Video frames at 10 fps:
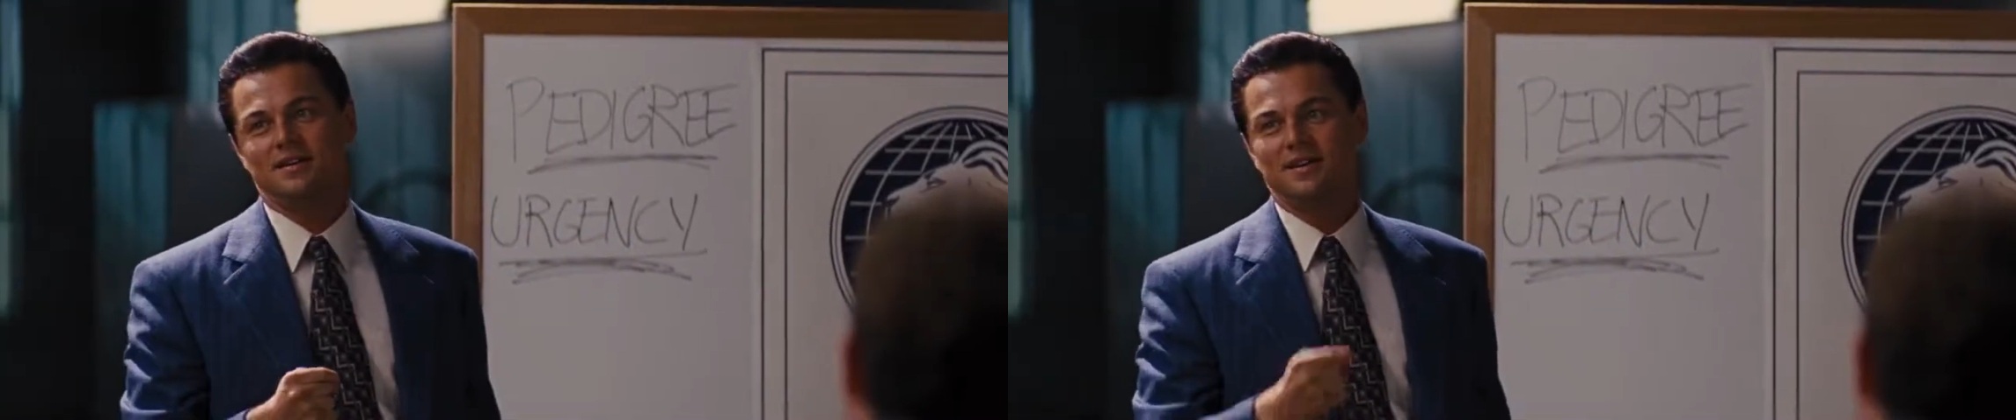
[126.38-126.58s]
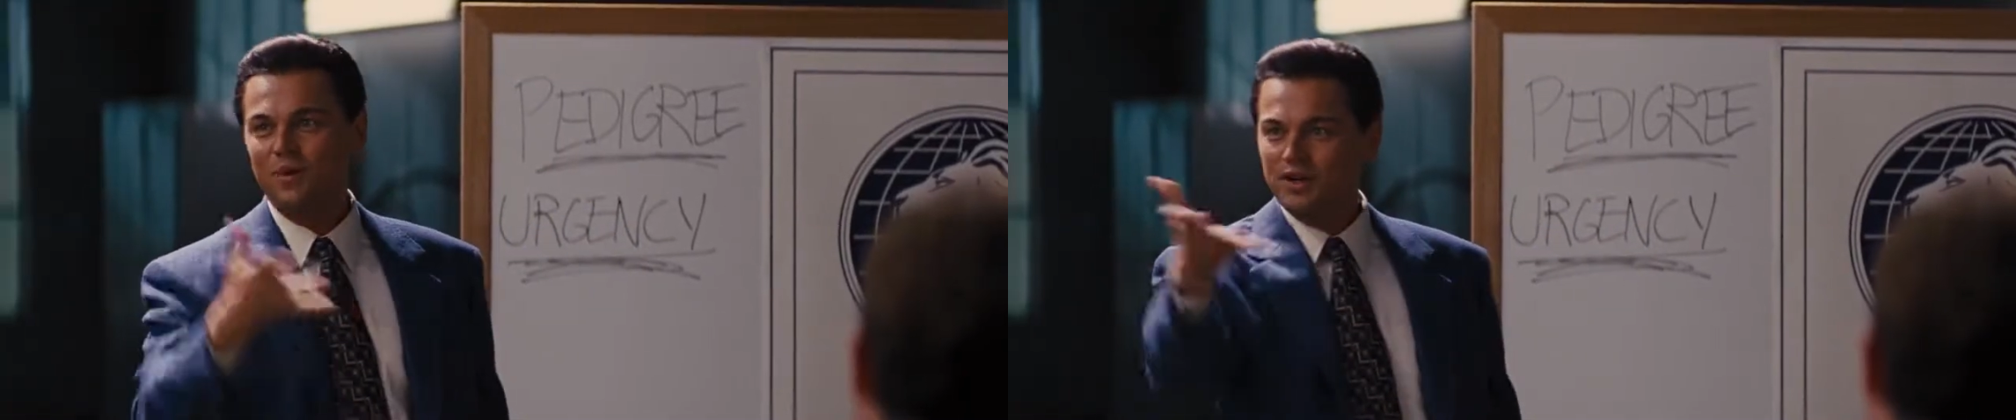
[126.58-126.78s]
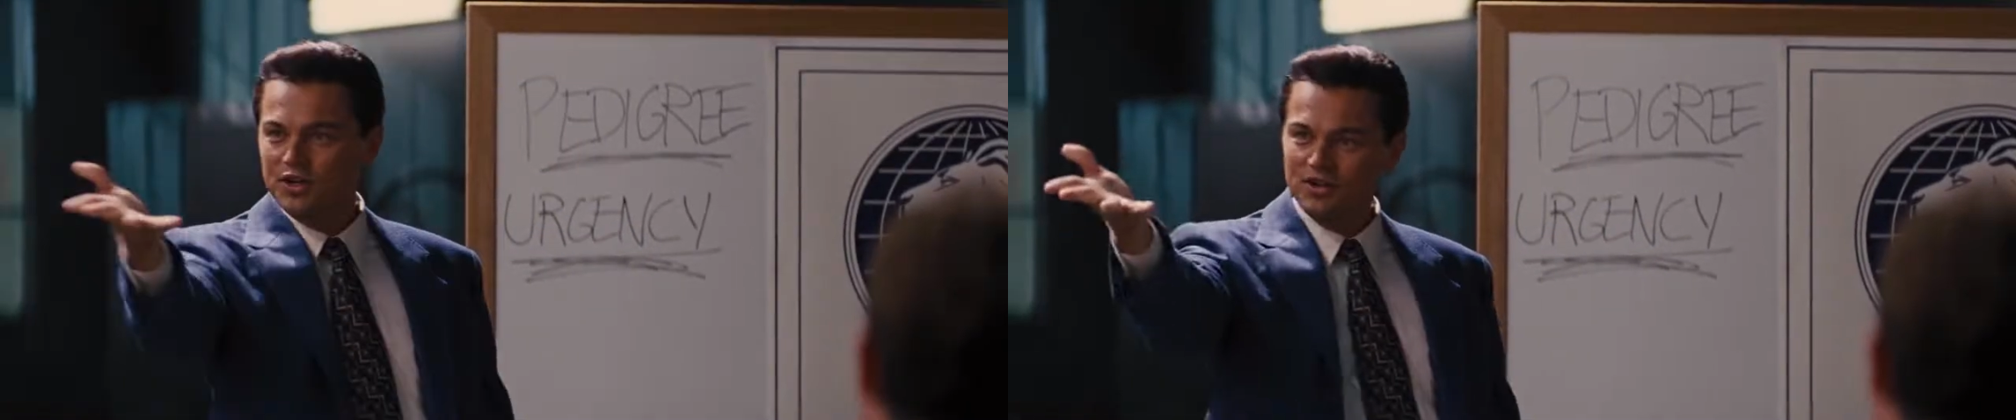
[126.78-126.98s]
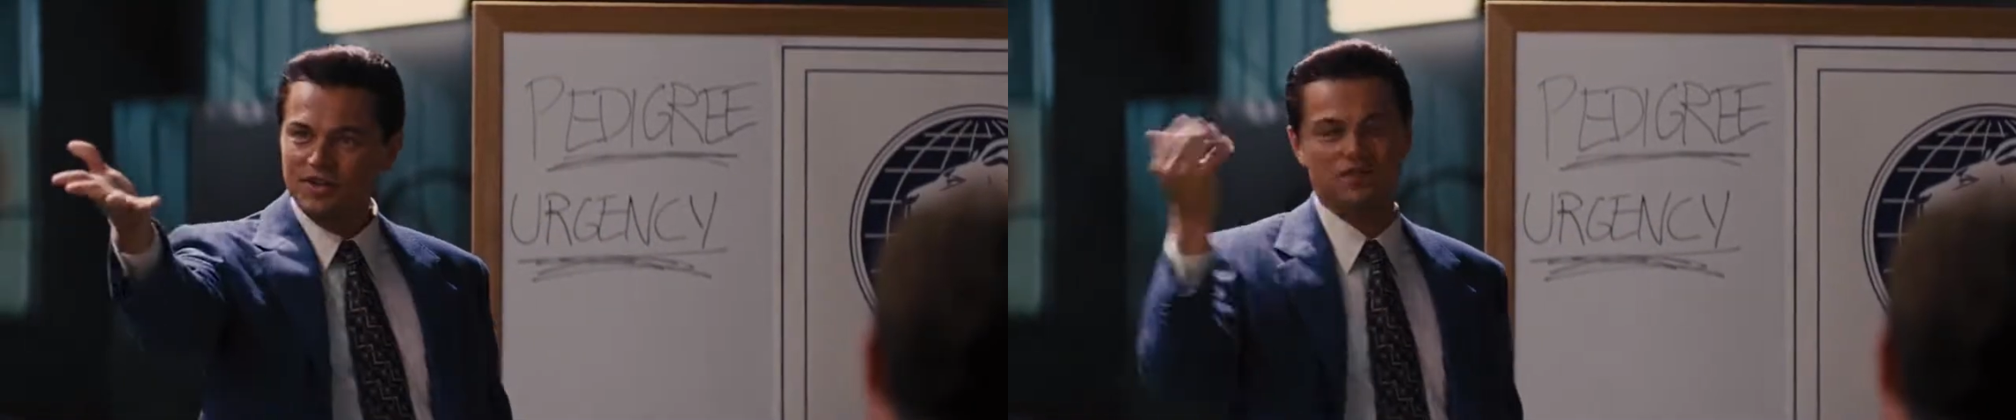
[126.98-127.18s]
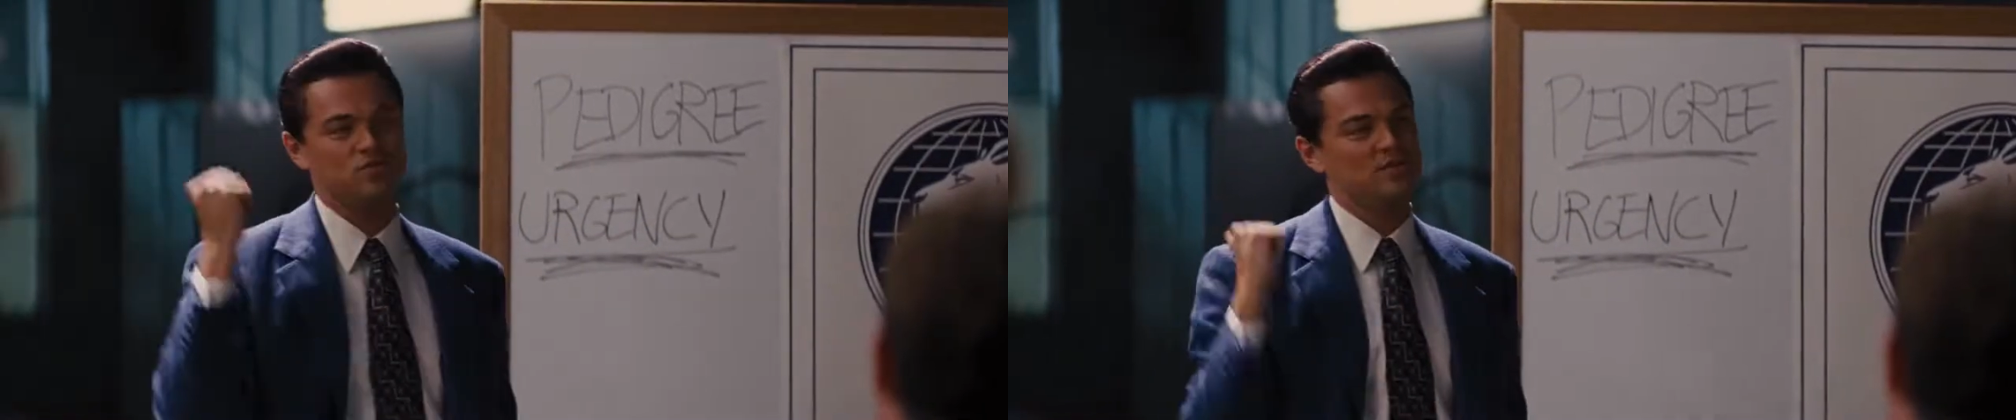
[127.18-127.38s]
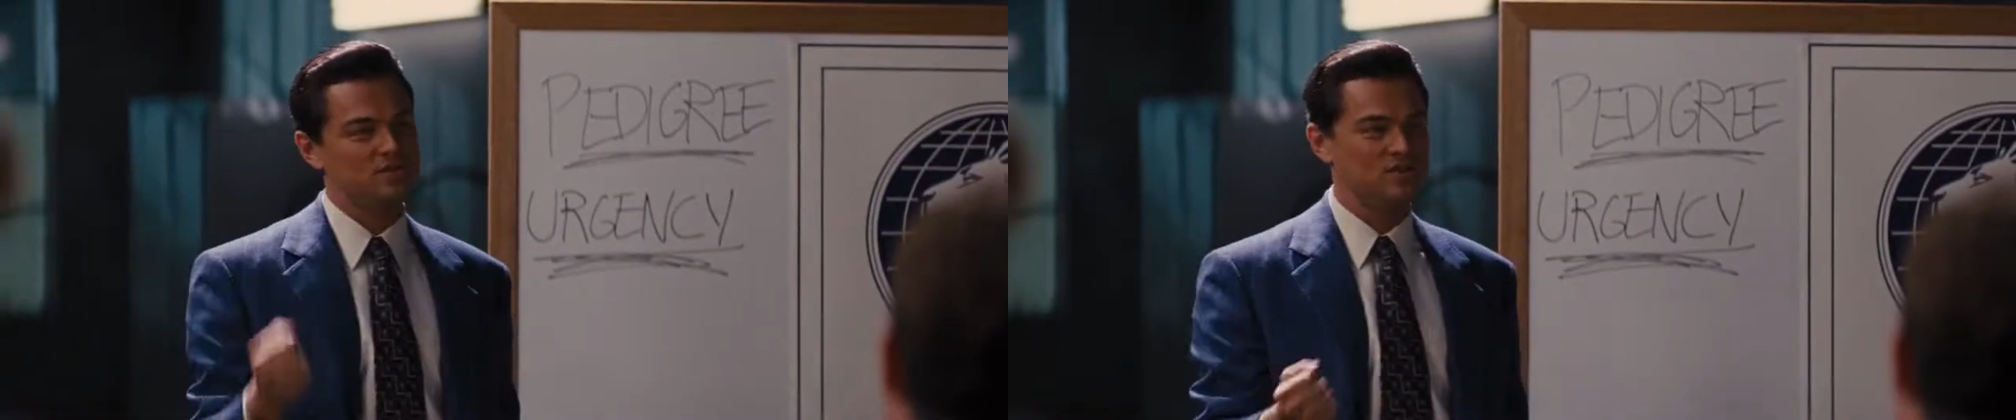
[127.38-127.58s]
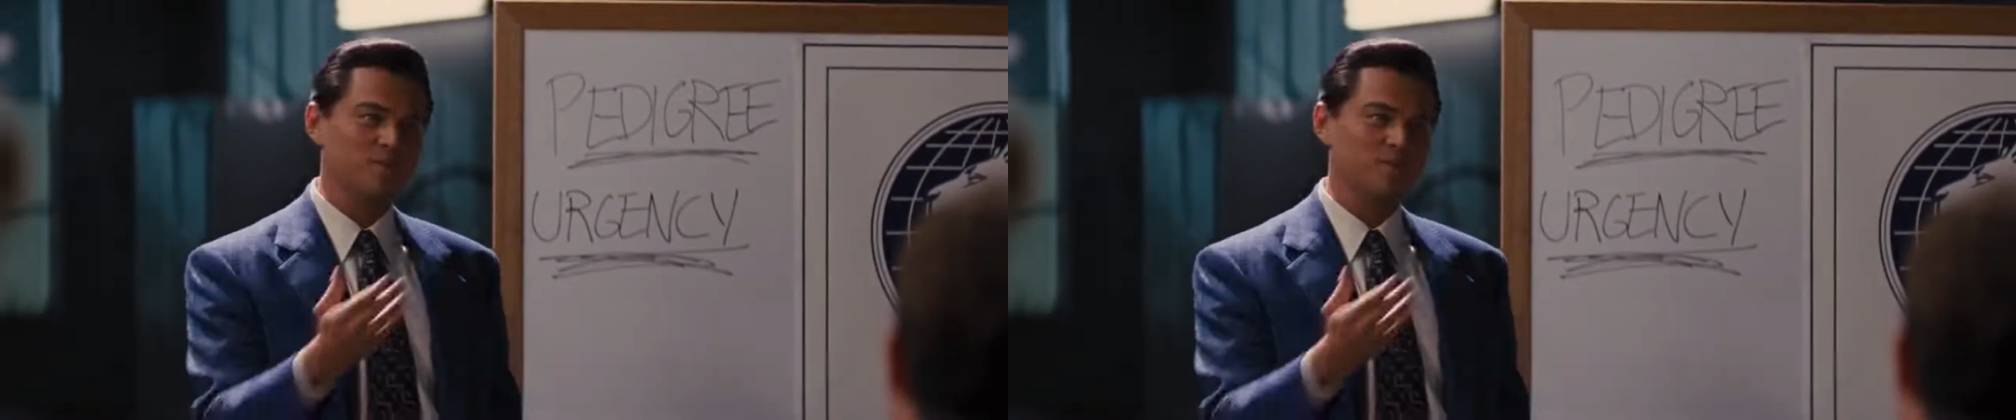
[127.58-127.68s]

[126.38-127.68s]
And why should they trust you?